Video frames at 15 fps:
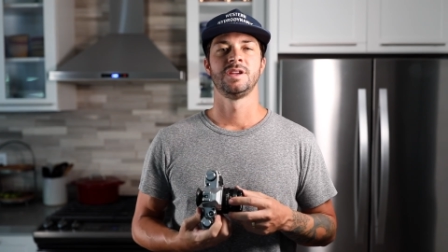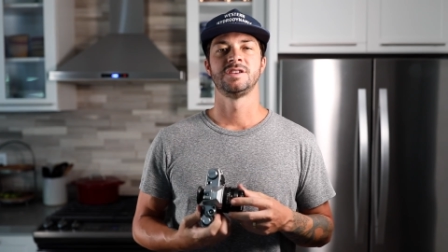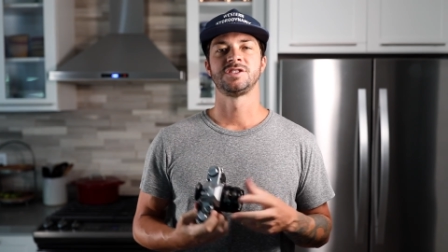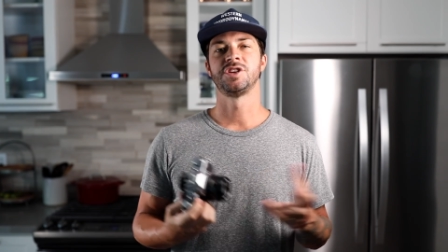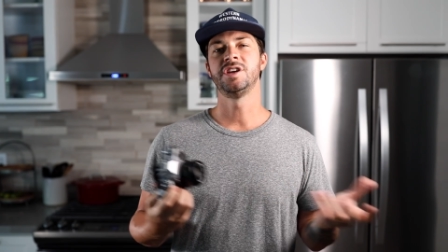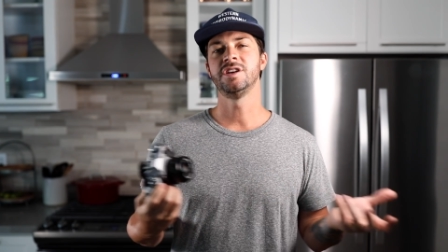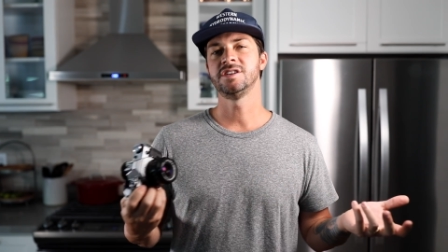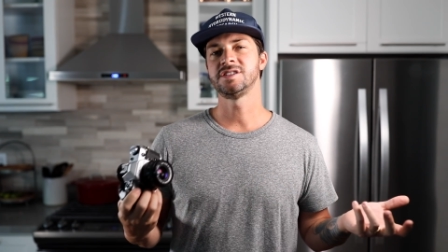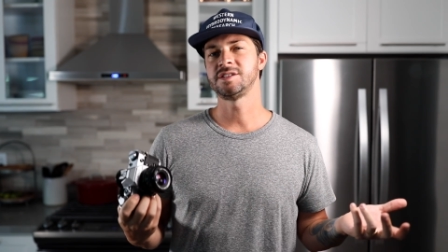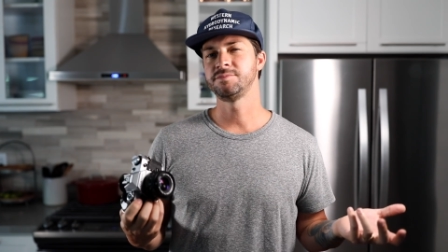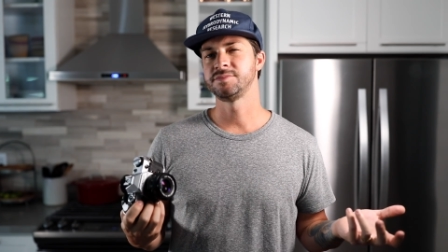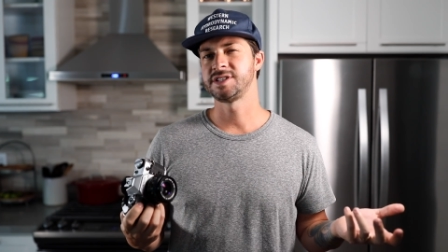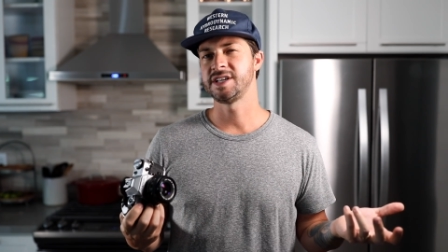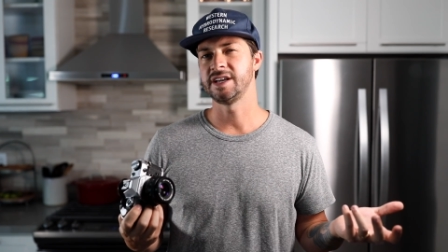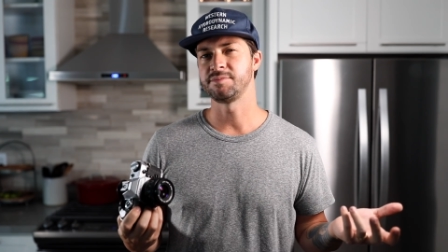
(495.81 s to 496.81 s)
So here are
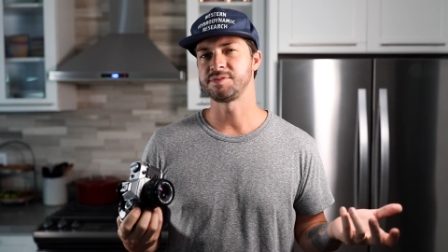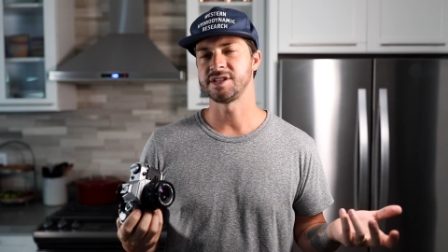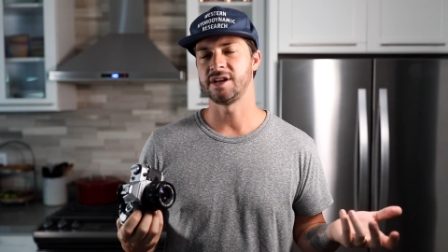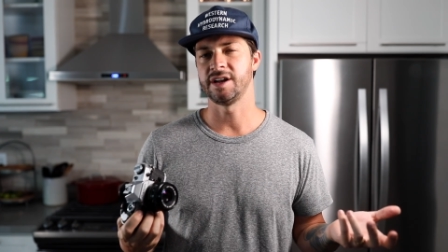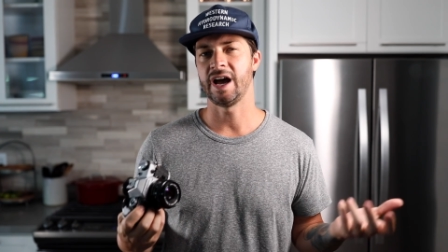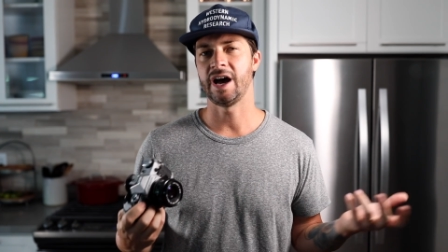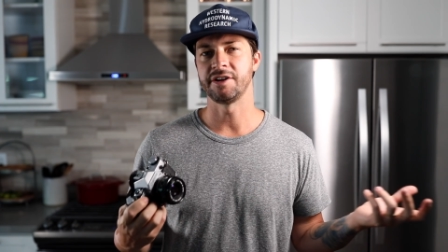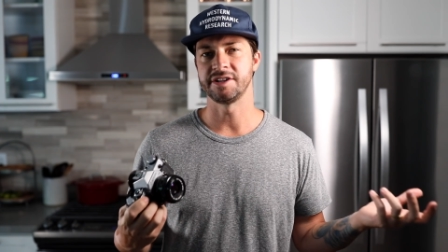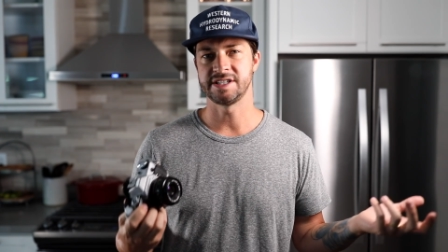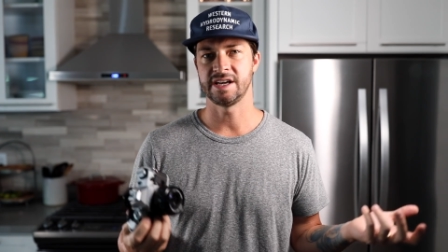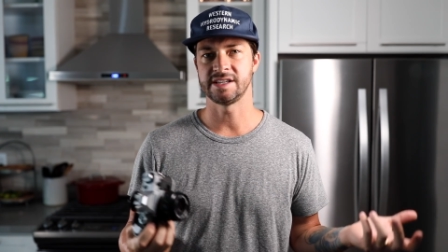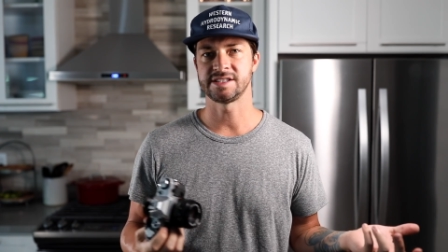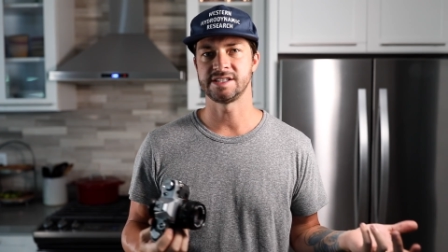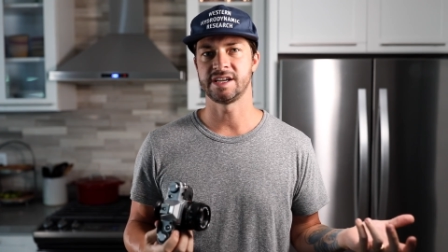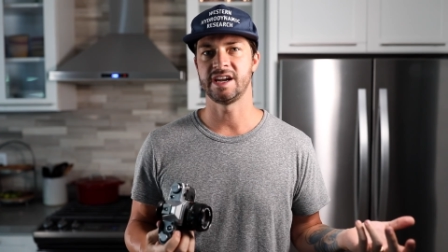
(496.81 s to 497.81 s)
some tips on how to
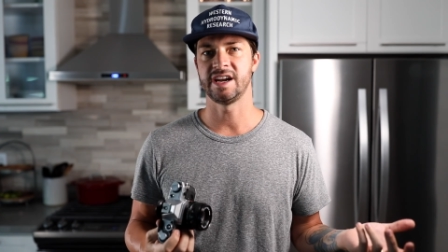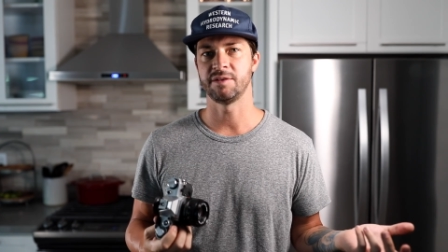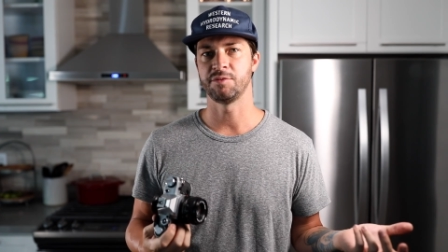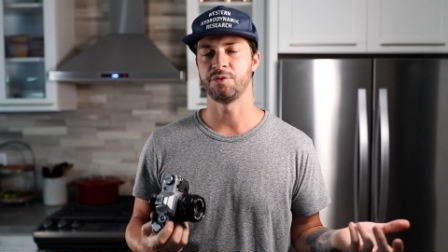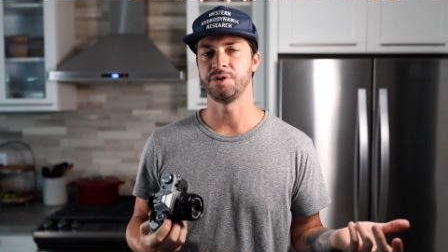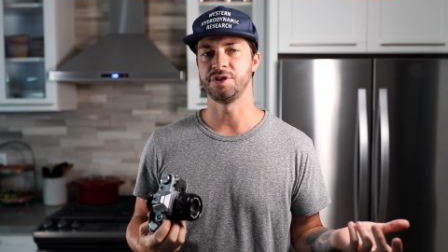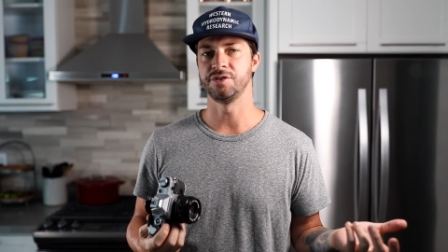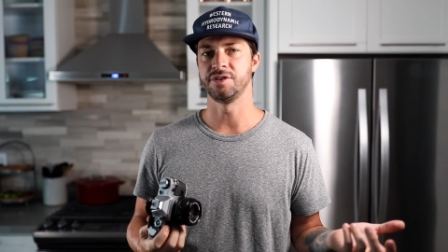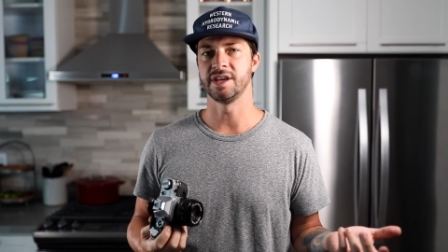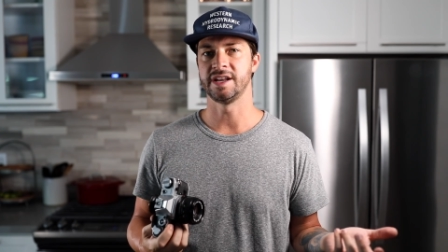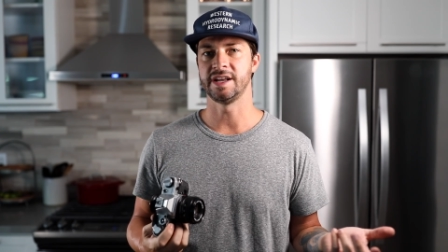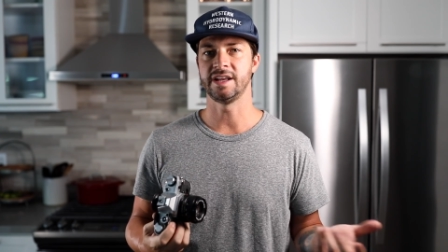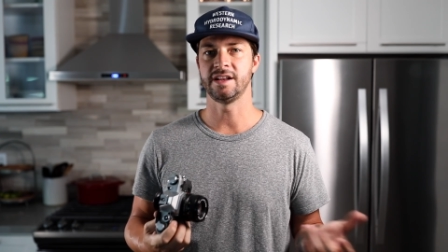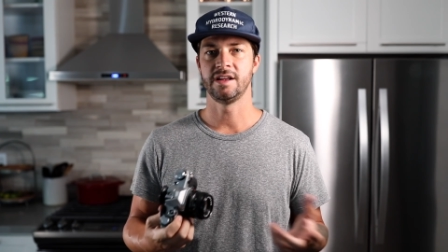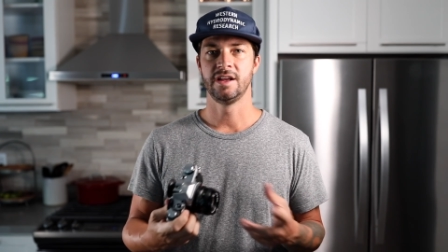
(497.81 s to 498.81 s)
test a camera when you get
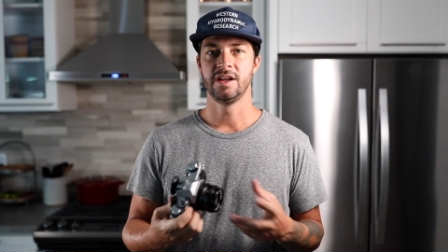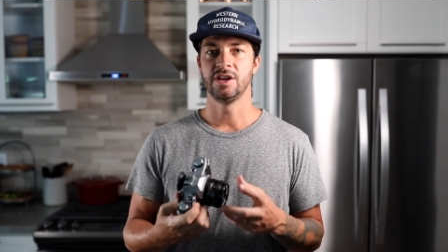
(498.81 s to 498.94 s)
it.